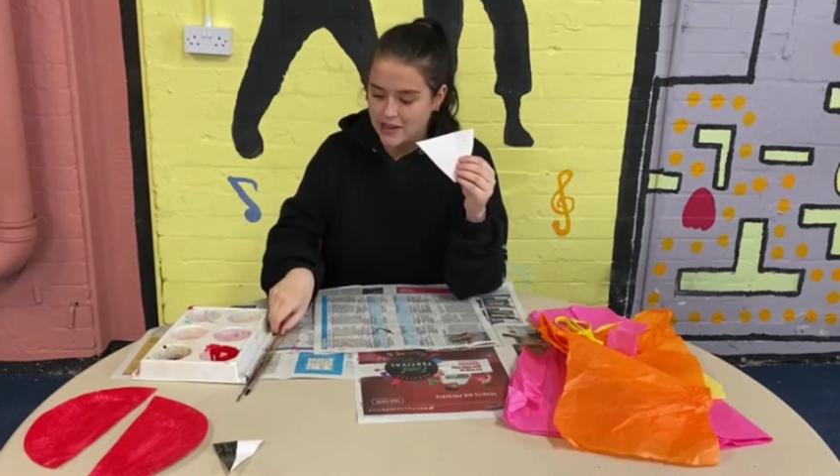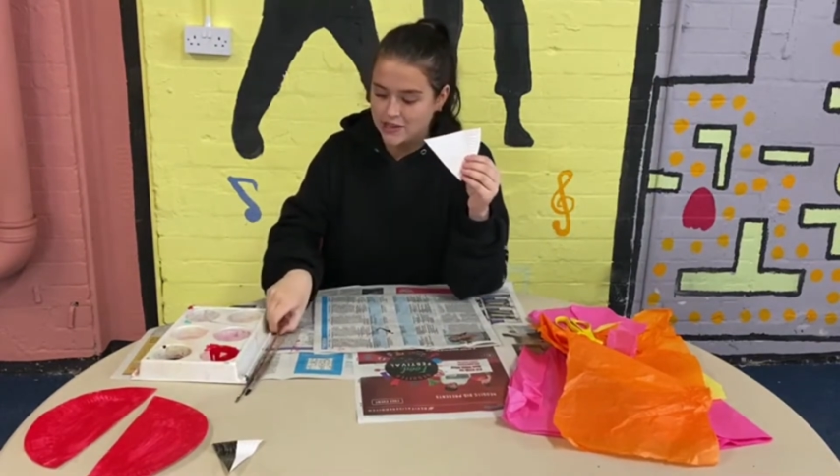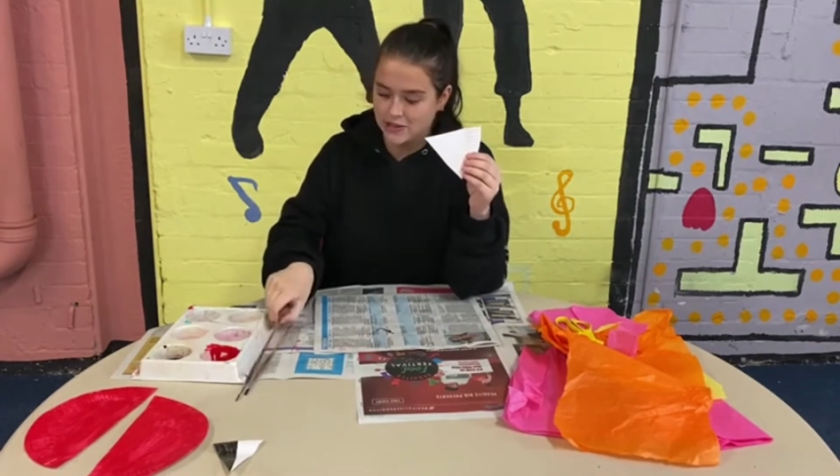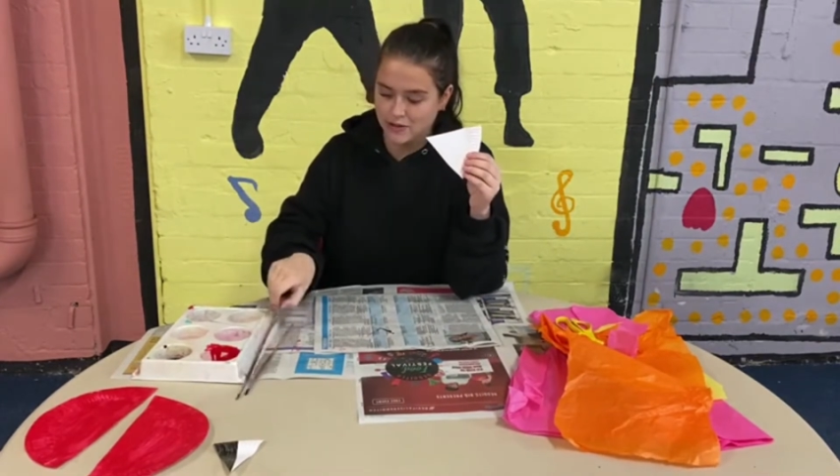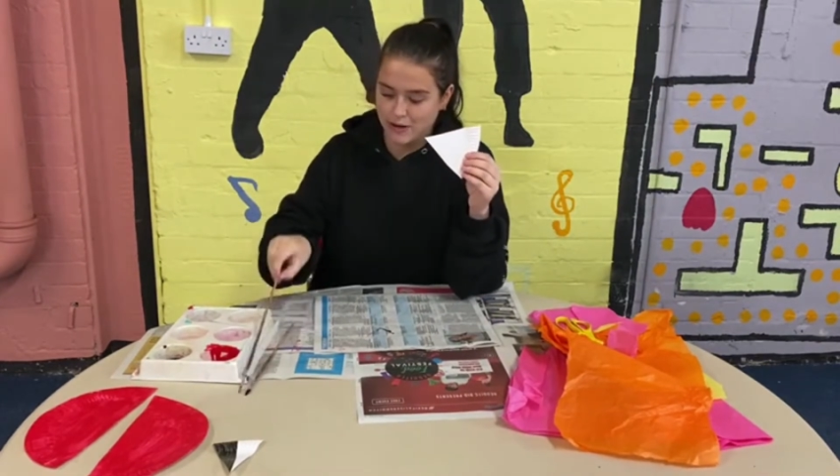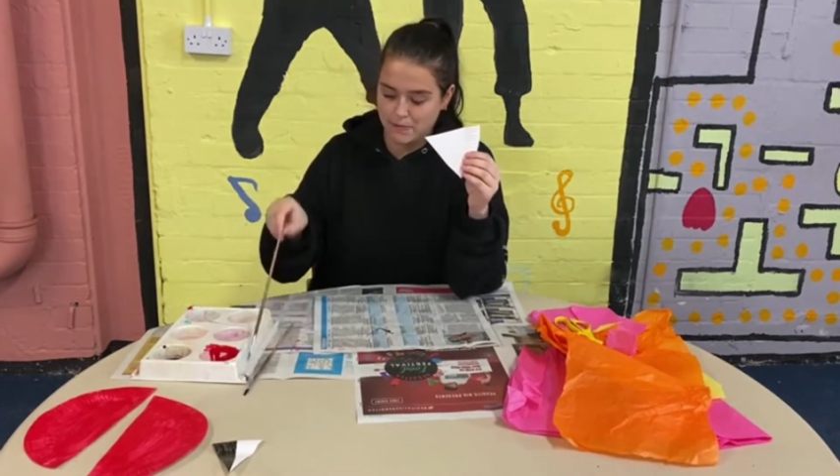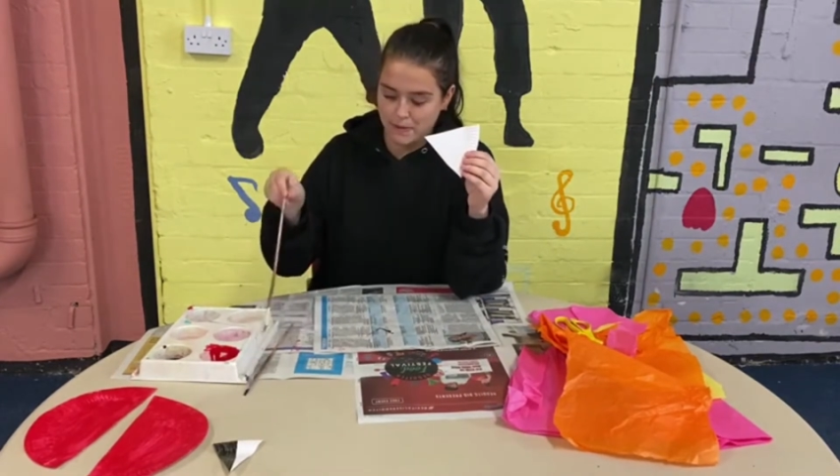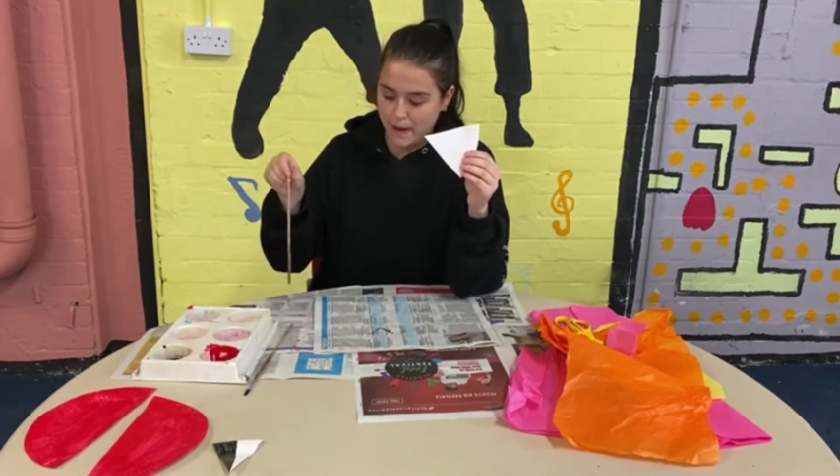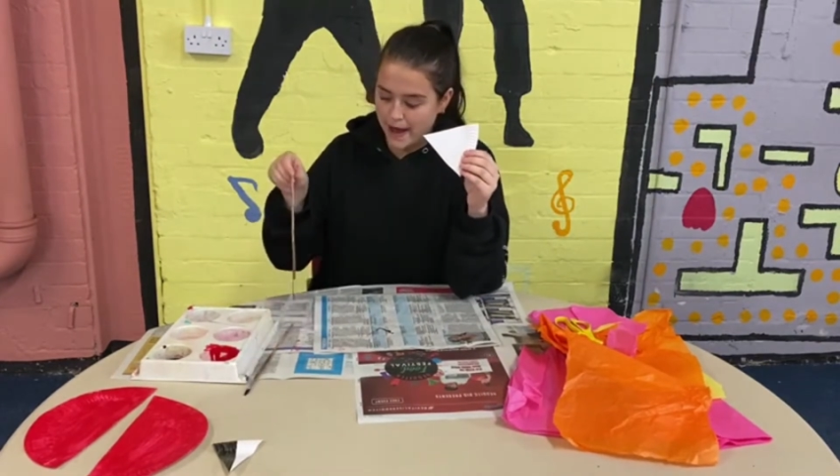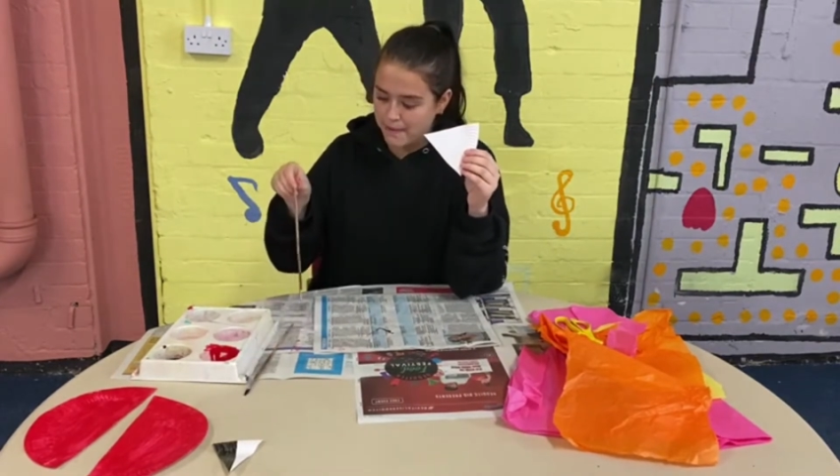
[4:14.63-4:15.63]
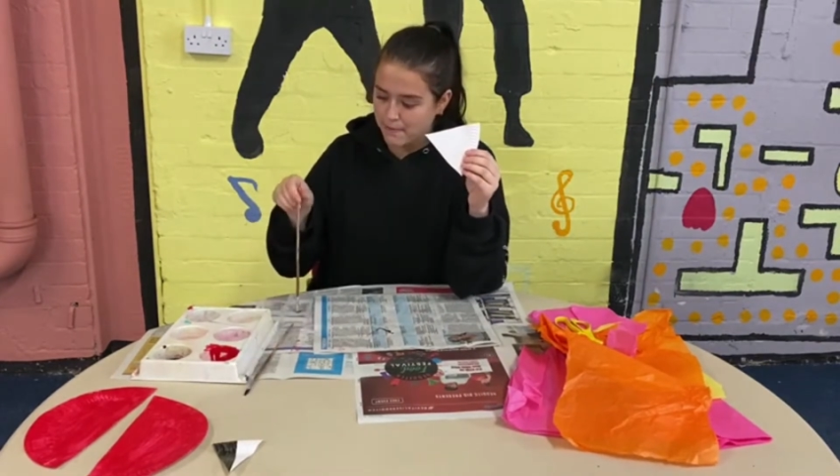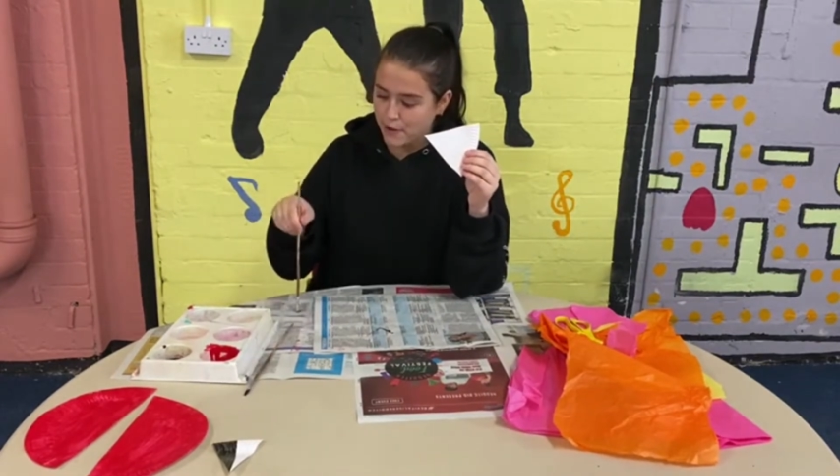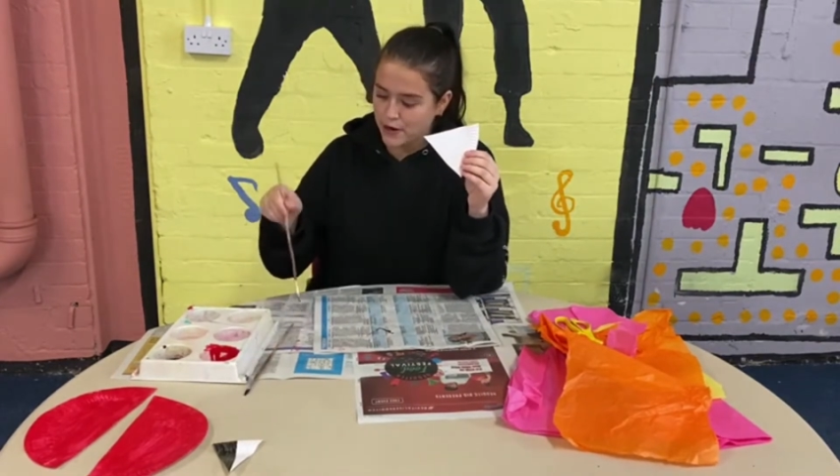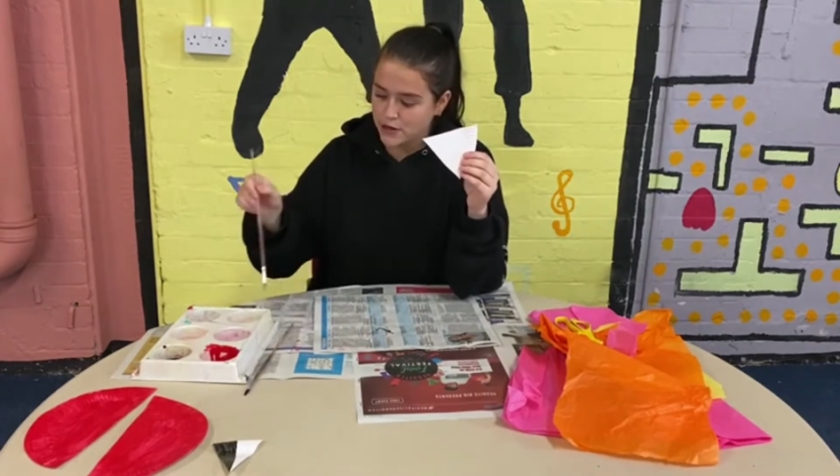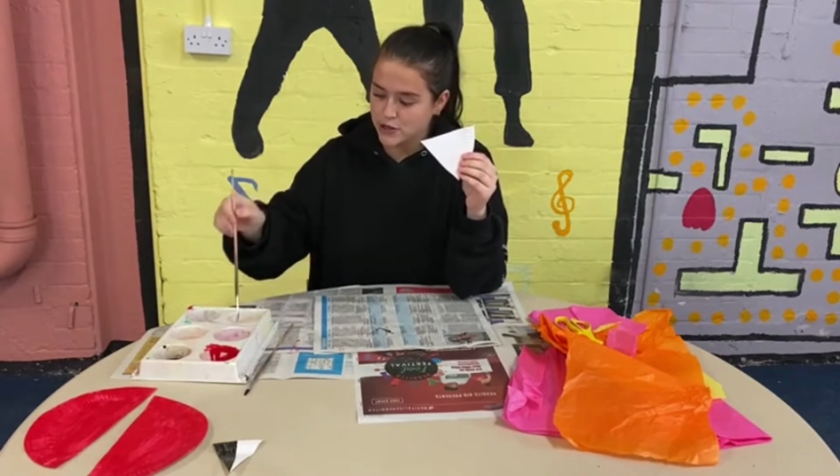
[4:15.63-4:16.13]
So grab your
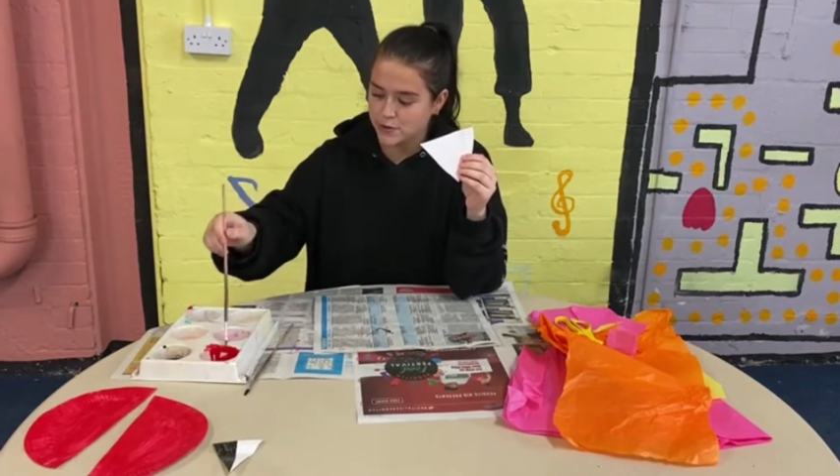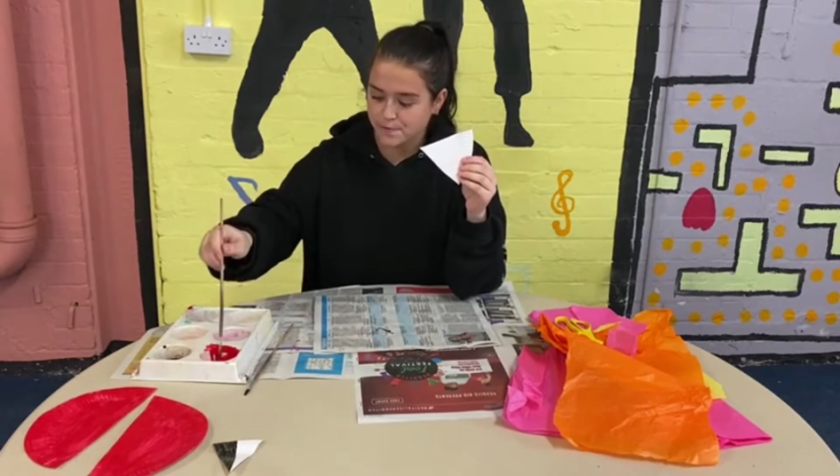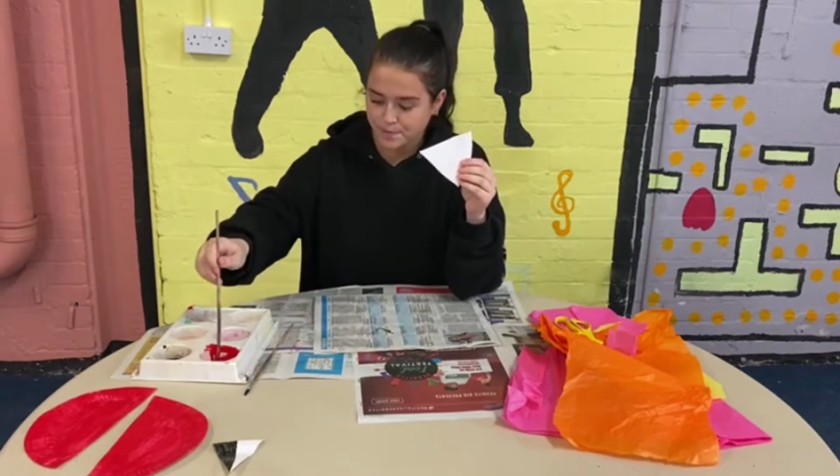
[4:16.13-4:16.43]
paintbrush,